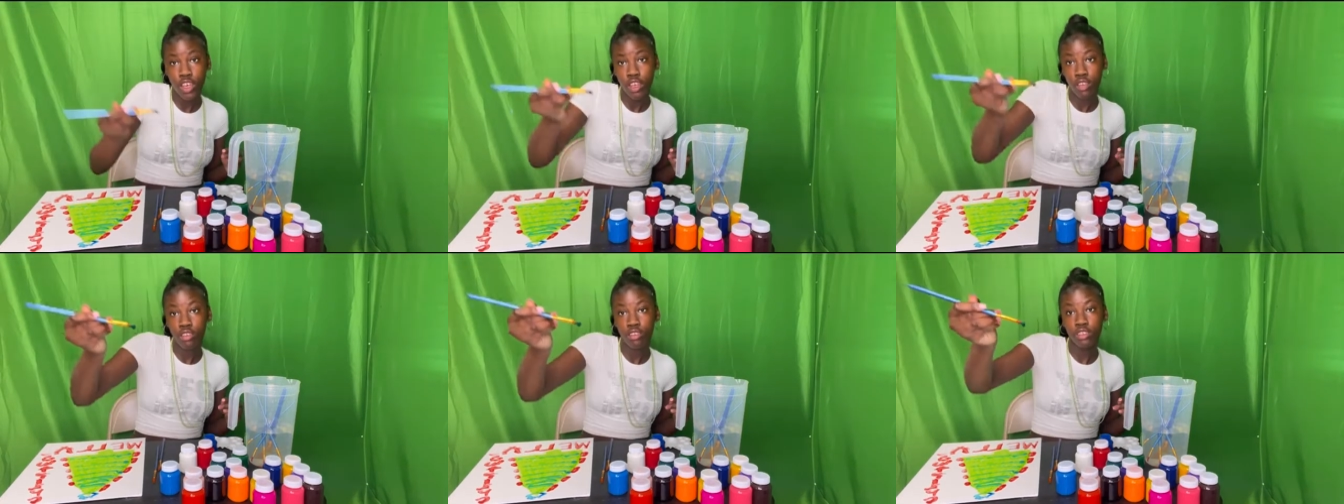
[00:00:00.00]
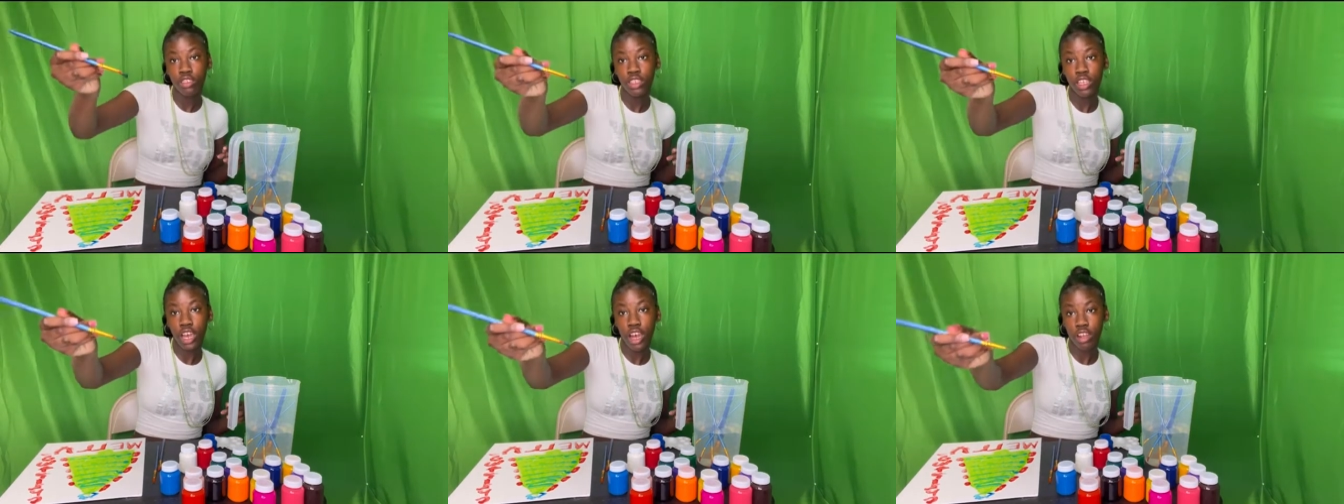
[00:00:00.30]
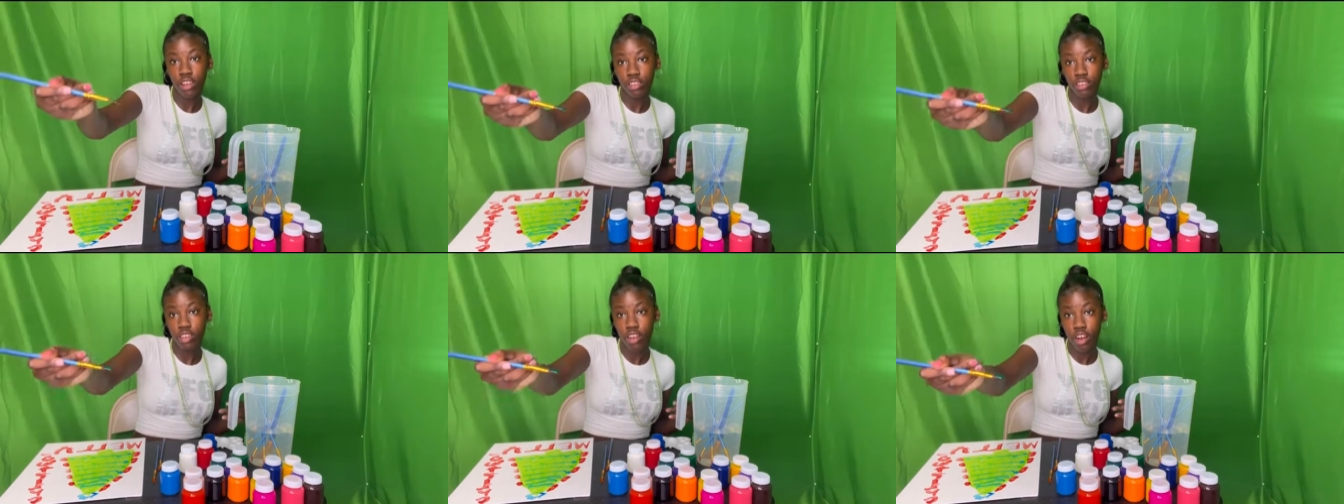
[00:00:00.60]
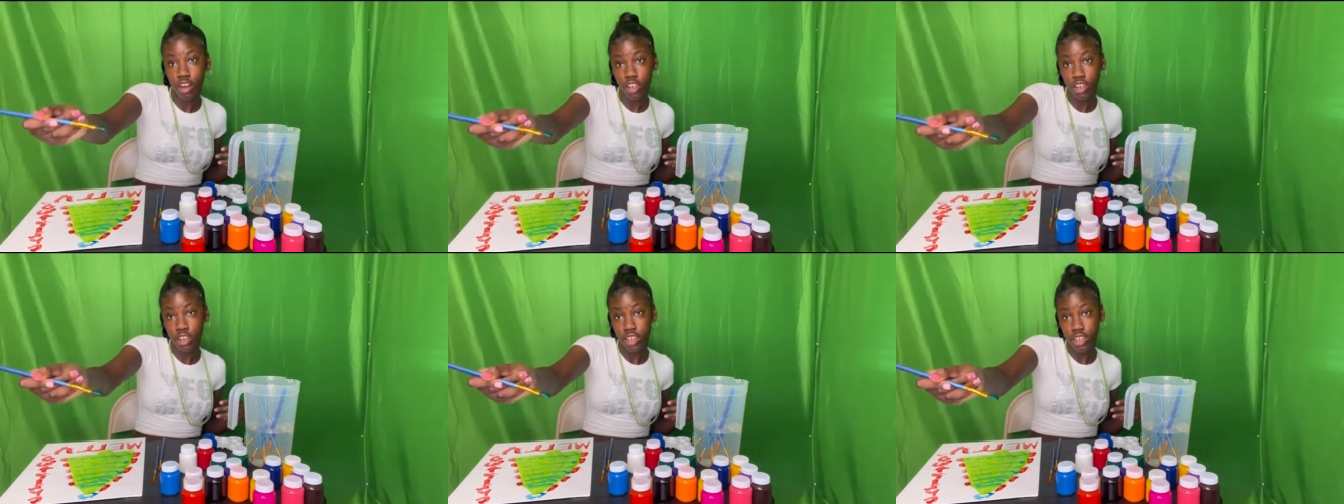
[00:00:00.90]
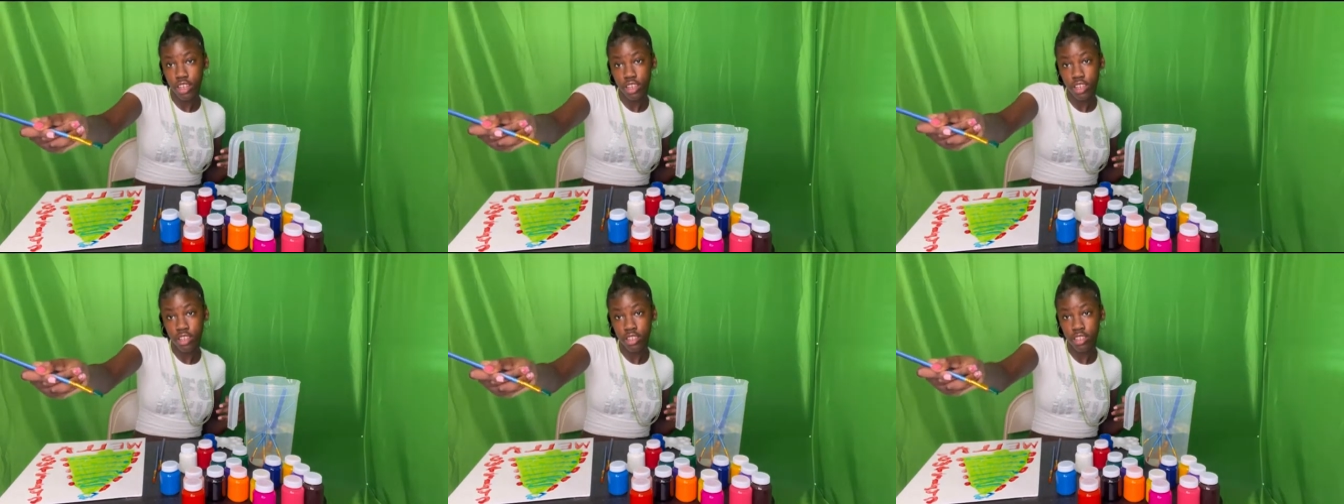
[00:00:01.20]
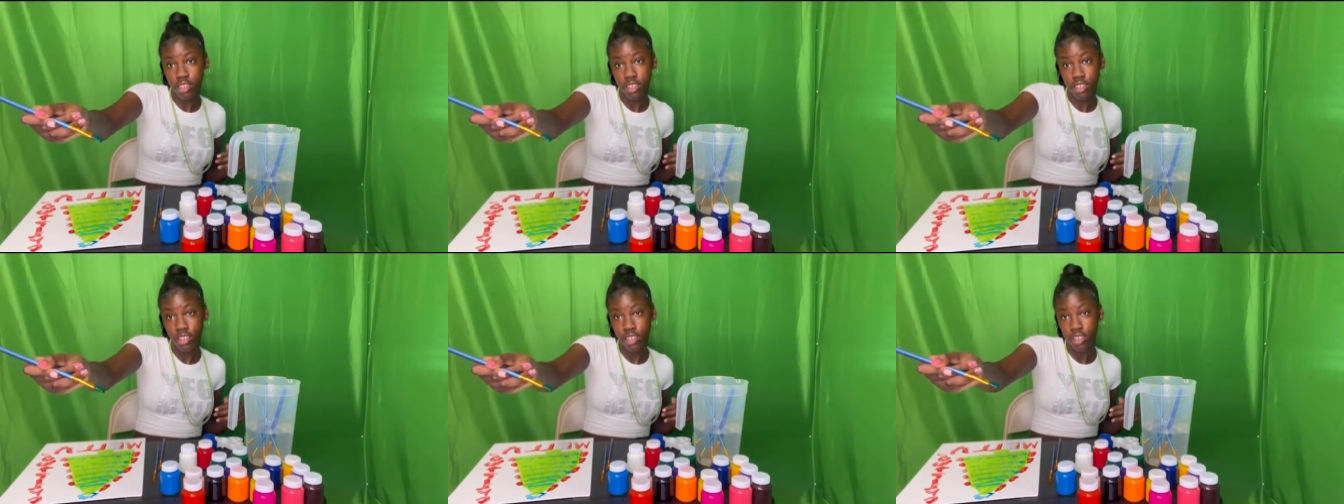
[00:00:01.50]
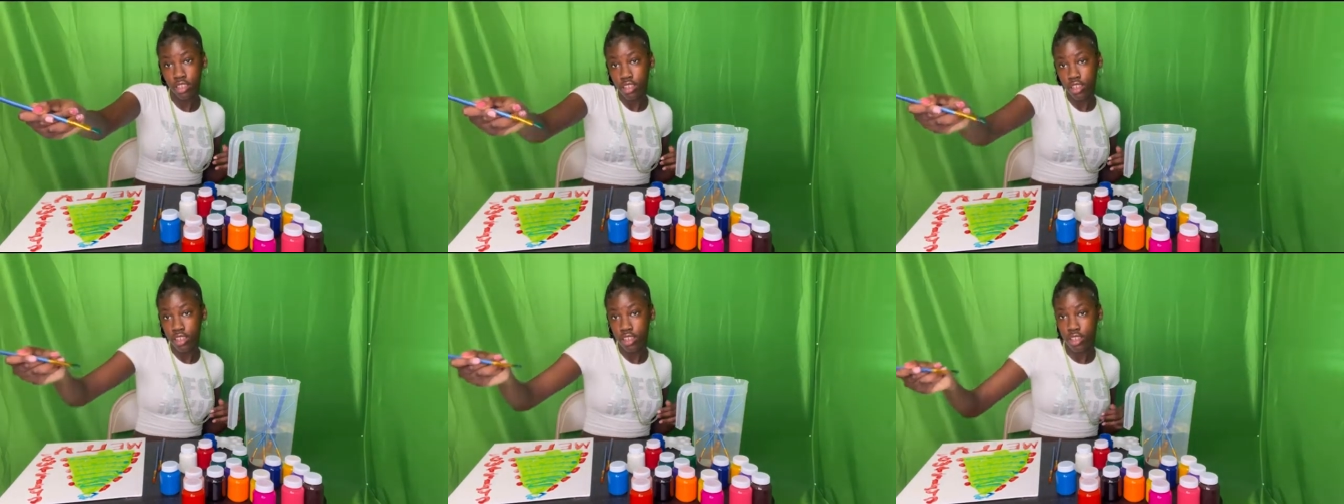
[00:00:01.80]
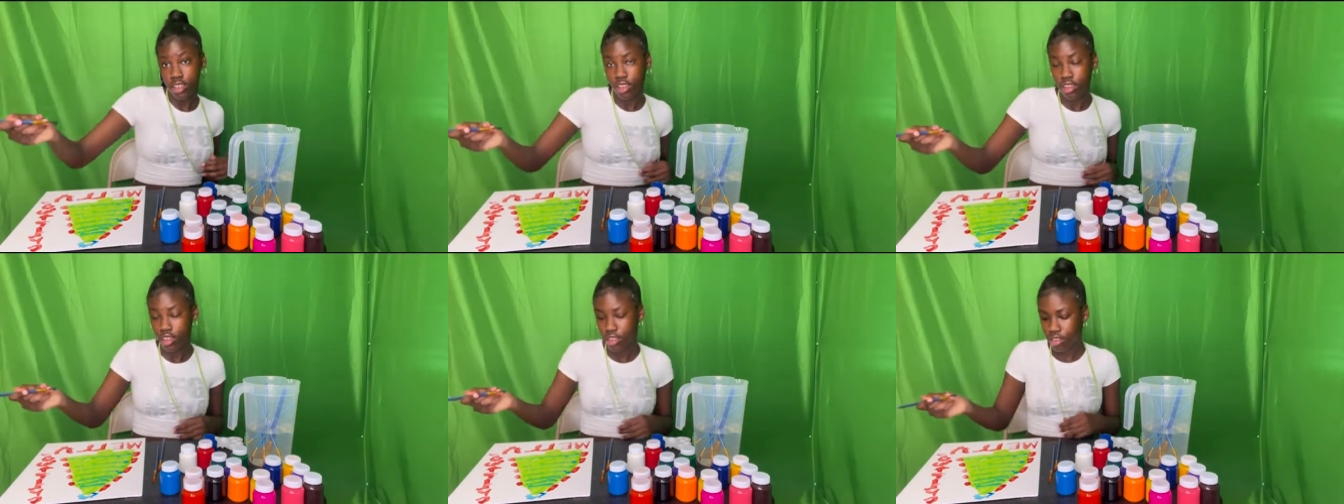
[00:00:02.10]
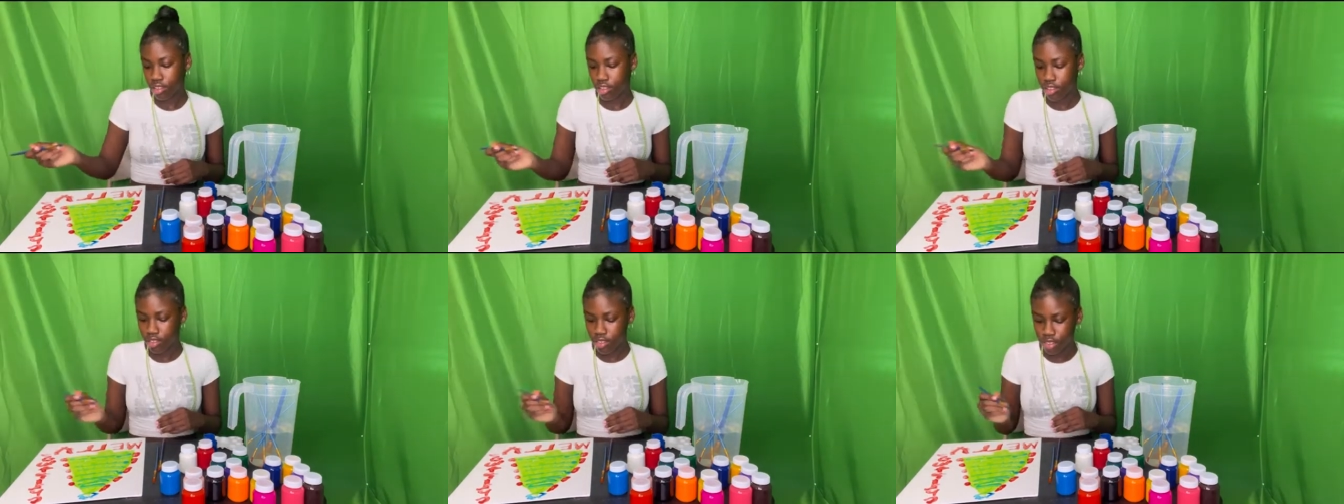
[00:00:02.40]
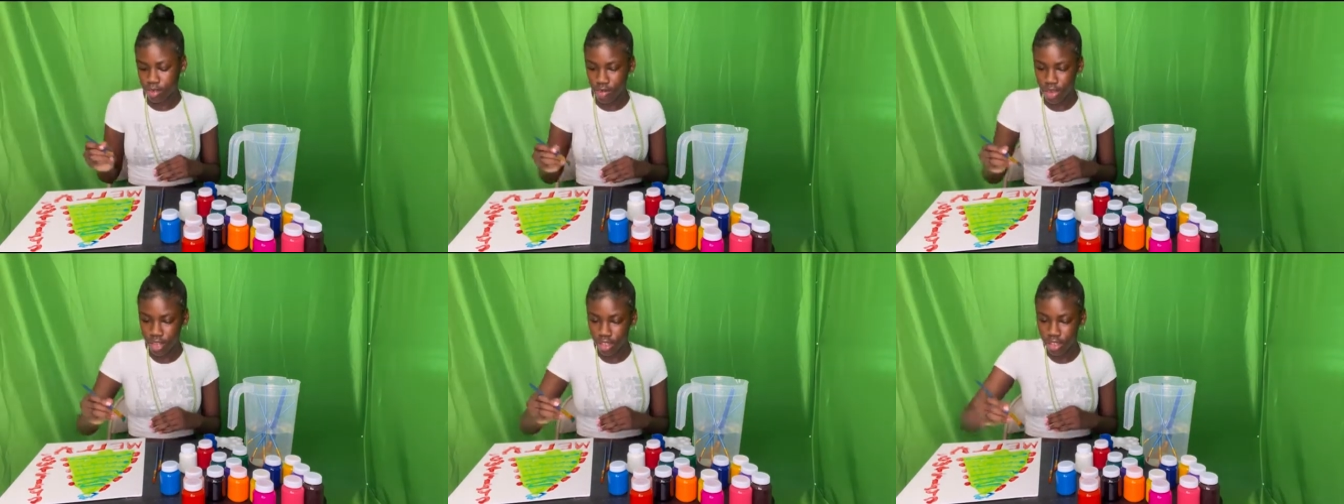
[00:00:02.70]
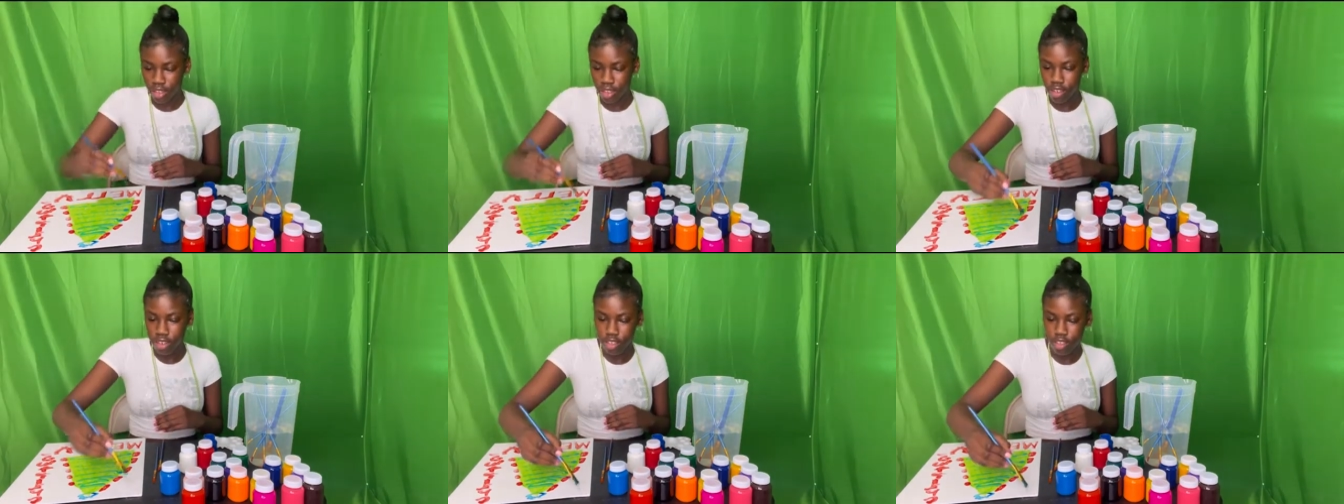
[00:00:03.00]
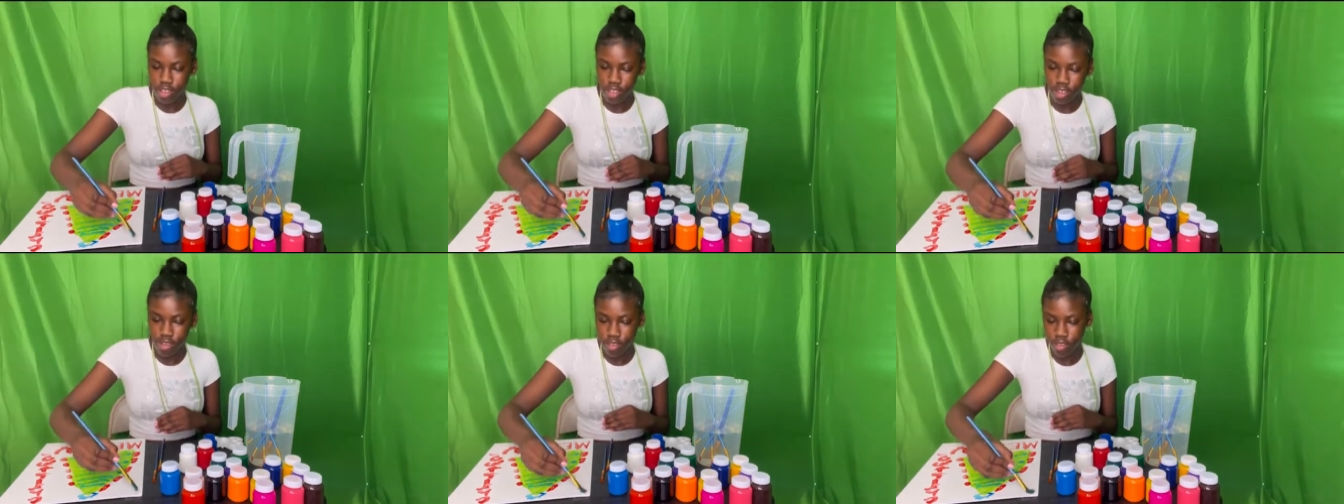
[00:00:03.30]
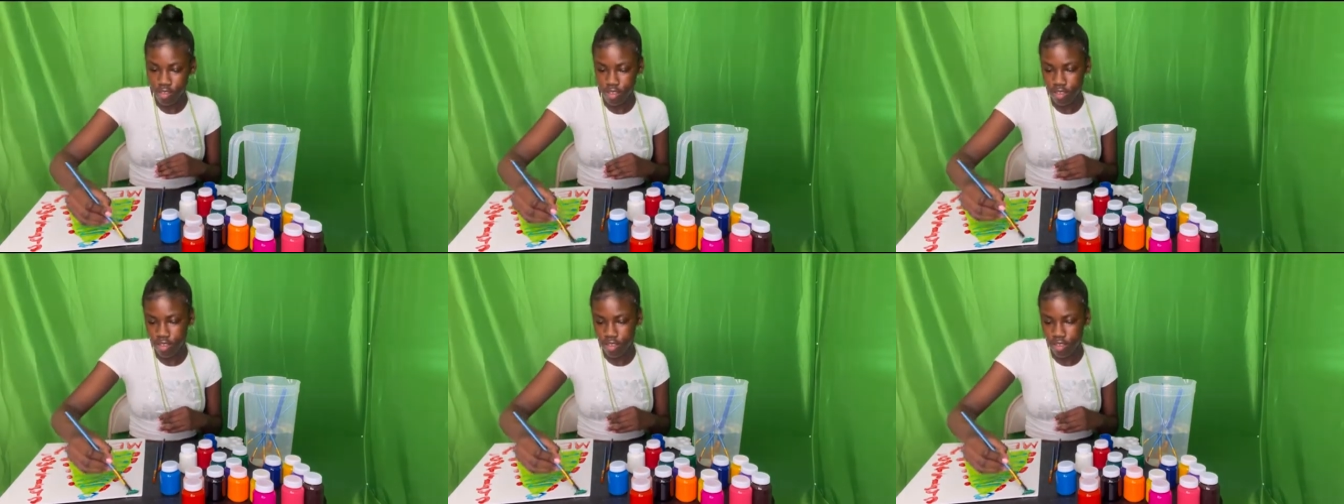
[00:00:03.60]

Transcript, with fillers: You see how dark it is? Y'all see my lettuce, yo?